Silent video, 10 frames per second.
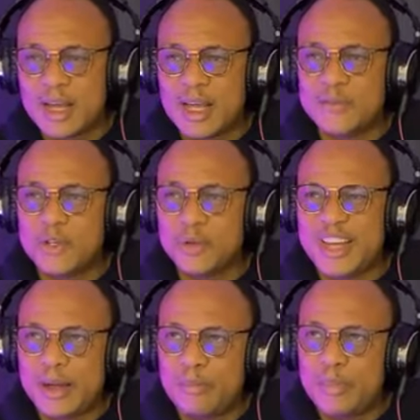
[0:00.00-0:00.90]
that
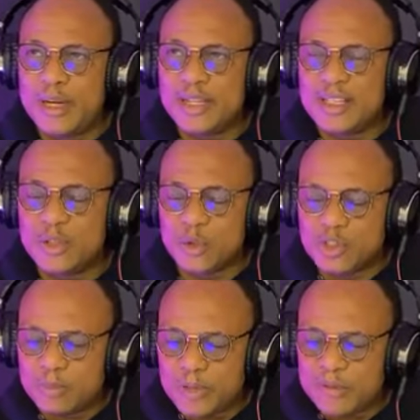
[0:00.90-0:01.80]
gives you the
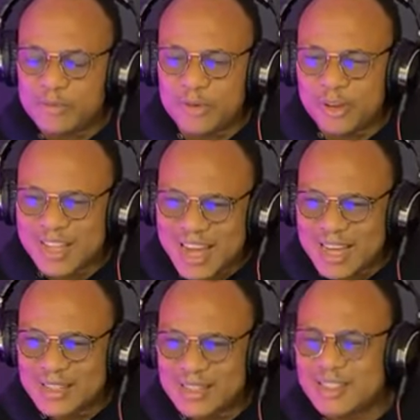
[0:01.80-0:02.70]
ability to speak
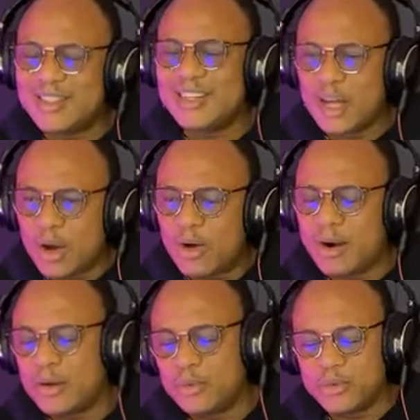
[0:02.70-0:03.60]
forth as the
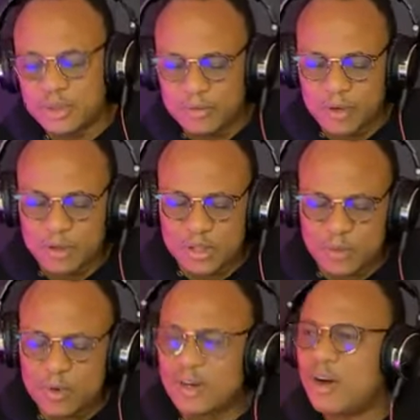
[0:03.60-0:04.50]
oracles of
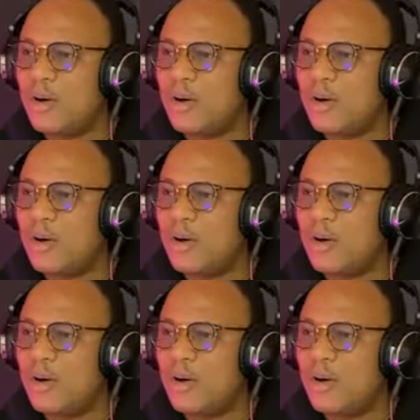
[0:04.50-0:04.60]
God. The